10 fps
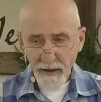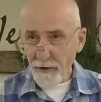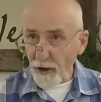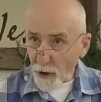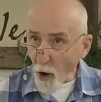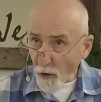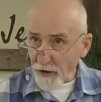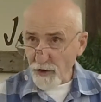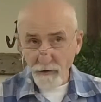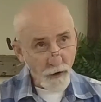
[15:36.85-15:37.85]
The
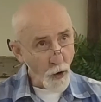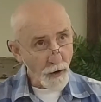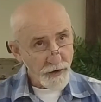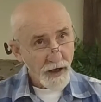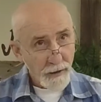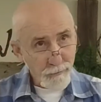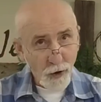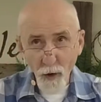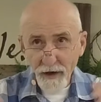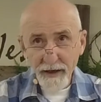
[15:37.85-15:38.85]
locusts, of course,
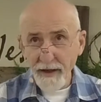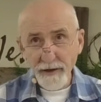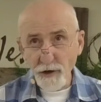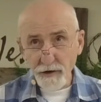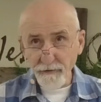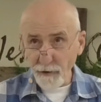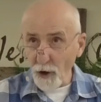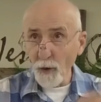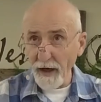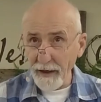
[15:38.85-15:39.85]
broke in. They just
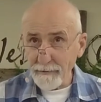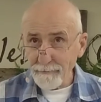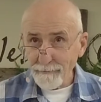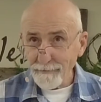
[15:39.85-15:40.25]
flew in.